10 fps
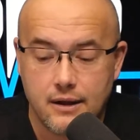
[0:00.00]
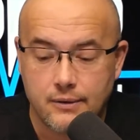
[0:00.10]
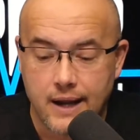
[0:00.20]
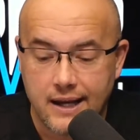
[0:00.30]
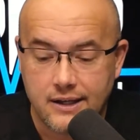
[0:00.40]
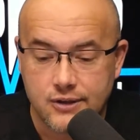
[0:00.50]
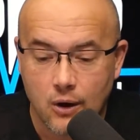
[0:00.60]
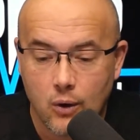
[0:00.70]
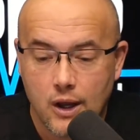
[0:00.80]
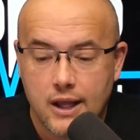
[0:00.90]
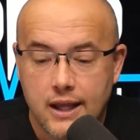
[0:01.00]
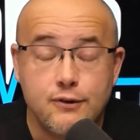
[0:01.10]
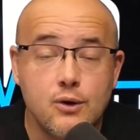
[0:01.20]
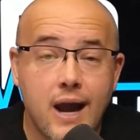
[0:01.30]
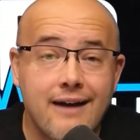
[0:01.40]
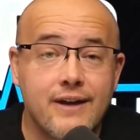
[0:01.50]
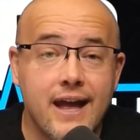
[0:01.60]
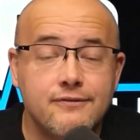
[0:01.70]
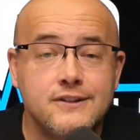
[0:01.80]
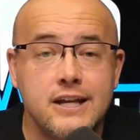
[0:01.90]
All right. So if you have
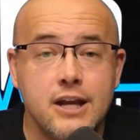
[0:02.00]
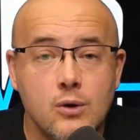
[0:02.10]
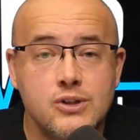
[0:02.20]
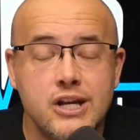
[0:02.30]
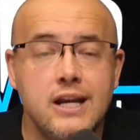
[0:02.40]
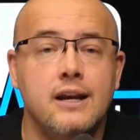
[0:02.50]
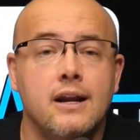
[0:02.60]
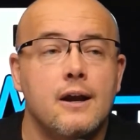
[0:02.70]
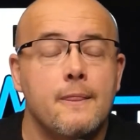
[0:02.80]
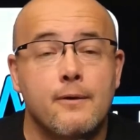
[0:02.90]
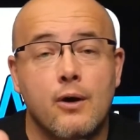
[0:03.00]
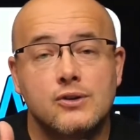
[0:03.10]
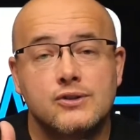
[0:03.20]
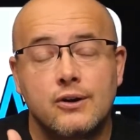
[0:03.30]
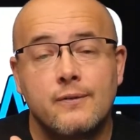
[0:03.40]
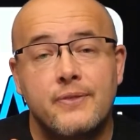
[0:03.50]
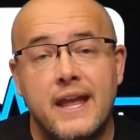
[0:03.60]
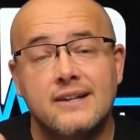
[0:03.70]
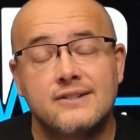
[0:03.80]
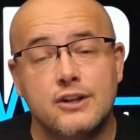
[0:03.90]
FTO gene, there are certain
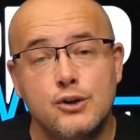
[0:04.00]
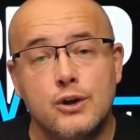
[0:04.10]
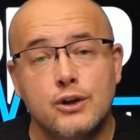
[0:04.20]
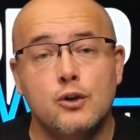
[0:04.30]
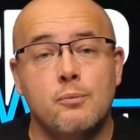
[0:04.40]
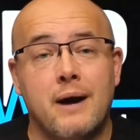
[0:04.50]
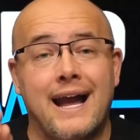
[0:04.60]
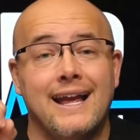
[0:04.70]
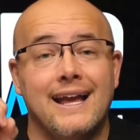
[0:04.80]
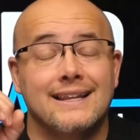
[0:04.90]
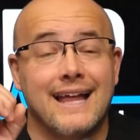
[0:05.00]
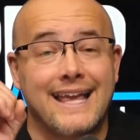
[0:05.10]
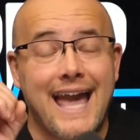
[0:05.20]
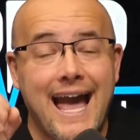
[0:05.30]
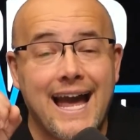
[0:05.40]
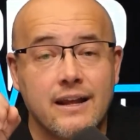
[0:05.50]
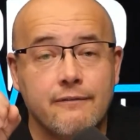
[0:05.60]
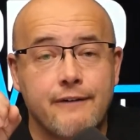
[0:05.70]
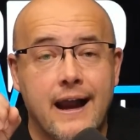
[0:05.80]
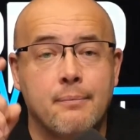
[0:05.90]
things that you can do by like adding
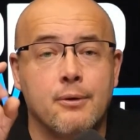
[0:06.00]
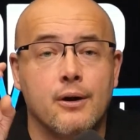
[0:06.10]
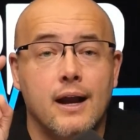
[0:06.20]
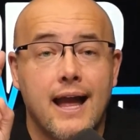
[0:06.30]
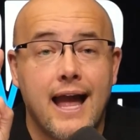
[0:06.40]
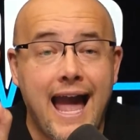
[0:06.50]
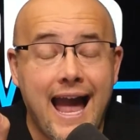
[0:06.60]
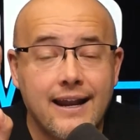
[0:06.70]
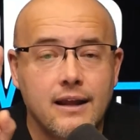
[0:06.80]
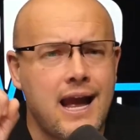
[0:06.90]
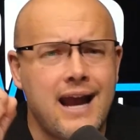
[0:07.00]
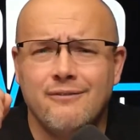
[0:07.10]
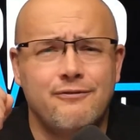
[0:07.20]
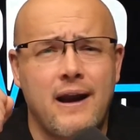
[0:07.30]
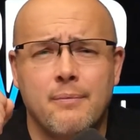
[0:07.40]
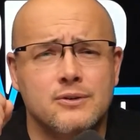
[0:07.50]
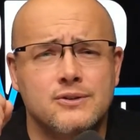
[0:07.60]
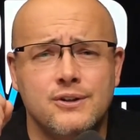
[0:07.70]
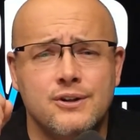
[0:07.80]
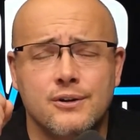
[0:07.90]
fiber, adding fiber
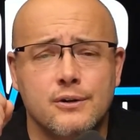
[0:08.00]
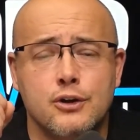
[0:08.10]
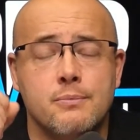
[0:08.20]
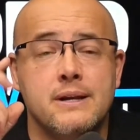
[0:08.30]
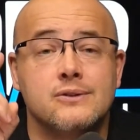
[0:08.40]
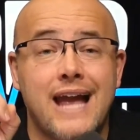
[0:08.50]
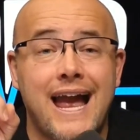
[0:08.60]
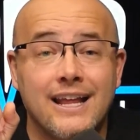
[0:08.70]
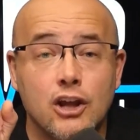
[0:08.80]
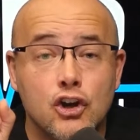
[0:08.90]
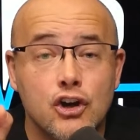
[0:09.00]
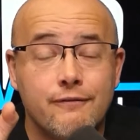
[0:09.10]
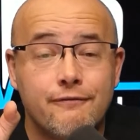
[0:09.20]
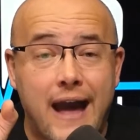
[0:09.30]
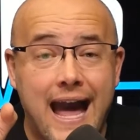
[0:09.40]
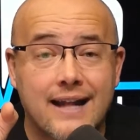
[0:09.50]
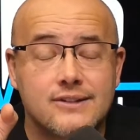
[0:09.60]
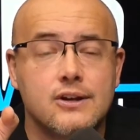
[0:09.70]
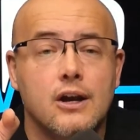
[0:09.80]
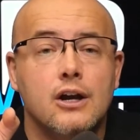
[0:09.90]
to your meals, adding good
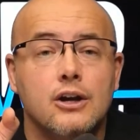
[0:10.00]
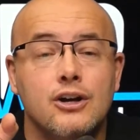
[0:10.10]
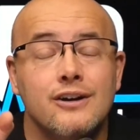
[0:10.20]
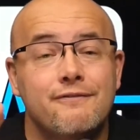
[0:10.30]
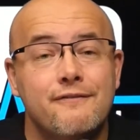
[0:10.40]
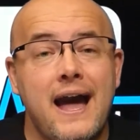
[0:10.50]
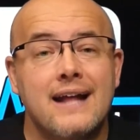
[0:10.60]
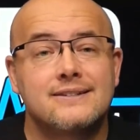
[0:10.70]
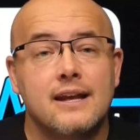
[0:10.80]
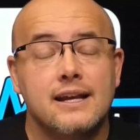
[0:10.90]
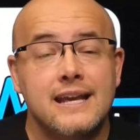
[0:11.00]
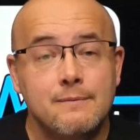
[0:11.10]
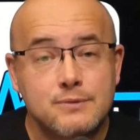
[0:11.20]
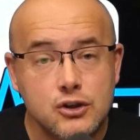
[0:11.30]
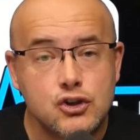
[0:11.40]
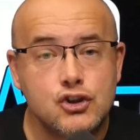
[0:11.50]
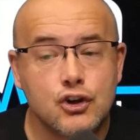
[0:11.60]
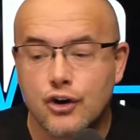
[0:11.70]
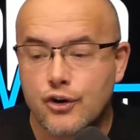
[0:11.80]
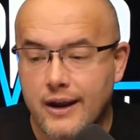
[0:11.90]
fats. Good fats keeps the
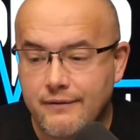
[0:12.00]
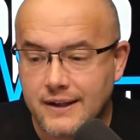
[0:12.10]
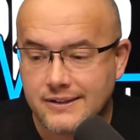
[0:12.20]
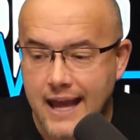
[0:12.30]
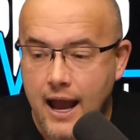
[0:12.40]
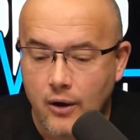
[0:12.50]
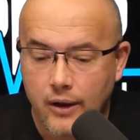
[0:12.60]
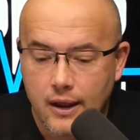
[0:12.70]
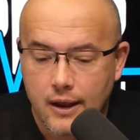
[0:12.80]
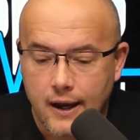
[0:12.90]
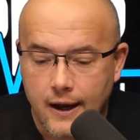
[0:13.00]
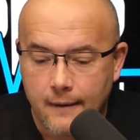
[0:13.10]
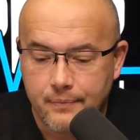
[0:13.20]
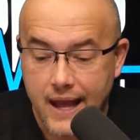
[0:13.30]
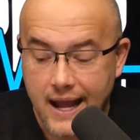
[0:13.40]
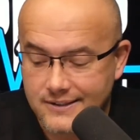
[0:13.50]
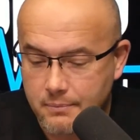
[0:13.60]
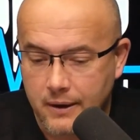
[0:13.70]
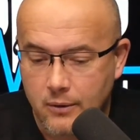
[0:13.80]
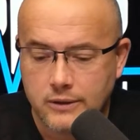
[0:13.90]
sugar cravings down. That's a
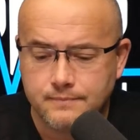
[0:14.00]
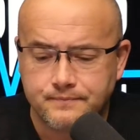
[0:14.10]
big one.